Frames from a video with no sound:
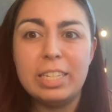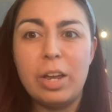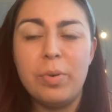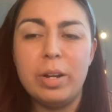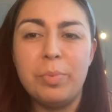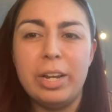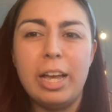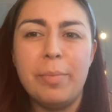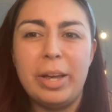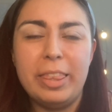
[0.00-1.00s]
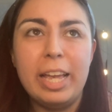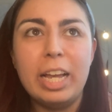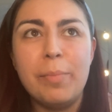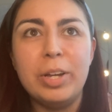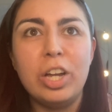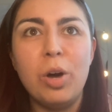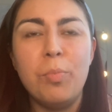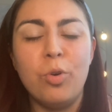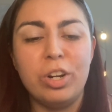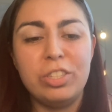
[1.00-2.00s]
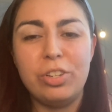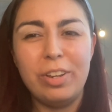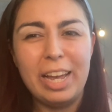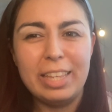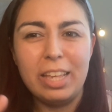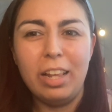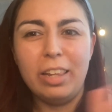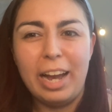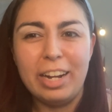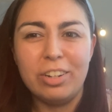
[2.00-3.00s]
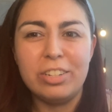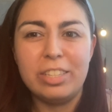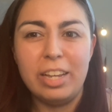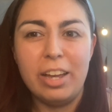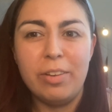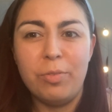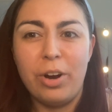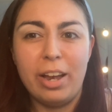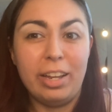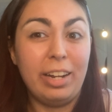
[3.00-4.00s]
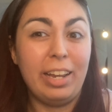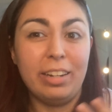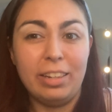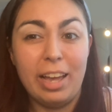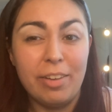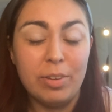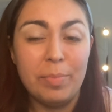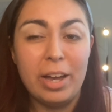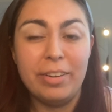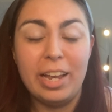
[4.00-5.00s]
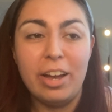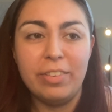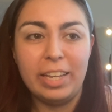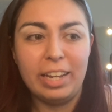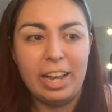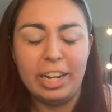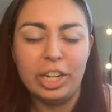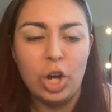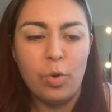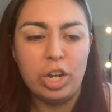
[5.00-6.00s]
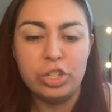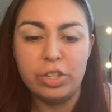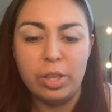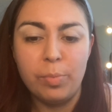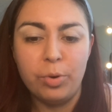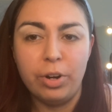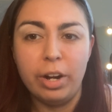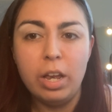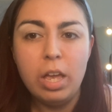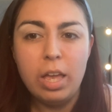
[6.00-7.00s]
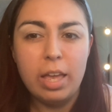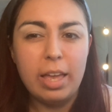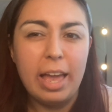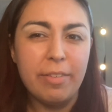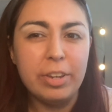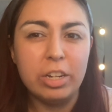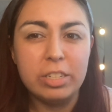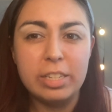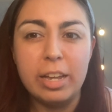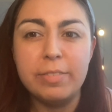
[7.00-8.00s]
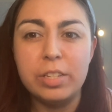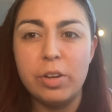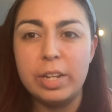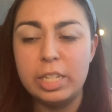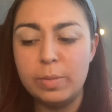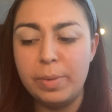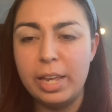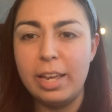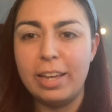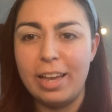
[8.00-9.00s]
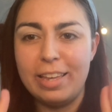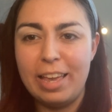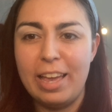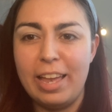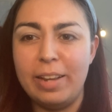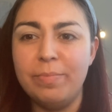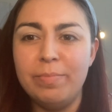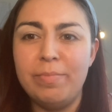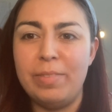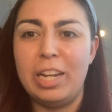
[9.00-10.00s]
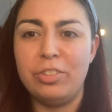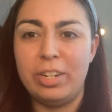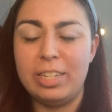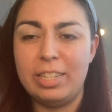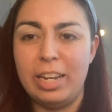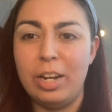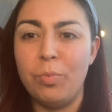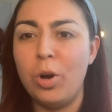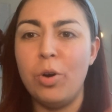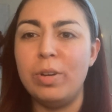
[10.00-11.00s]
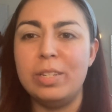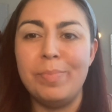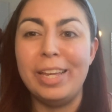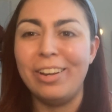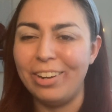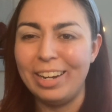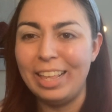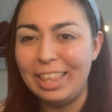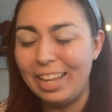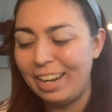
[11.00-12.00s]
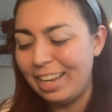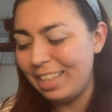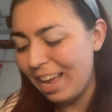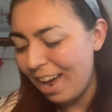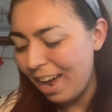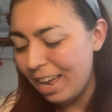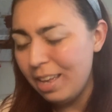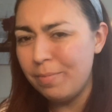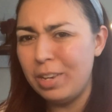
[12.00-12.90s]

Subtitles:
I want to bring up, I think I'm gonna go more into the lighter stuff where I can laugh about now, and then kind of go on to the more heavier stuff, so to speak. Again, not trying to say woe is me or anything like that.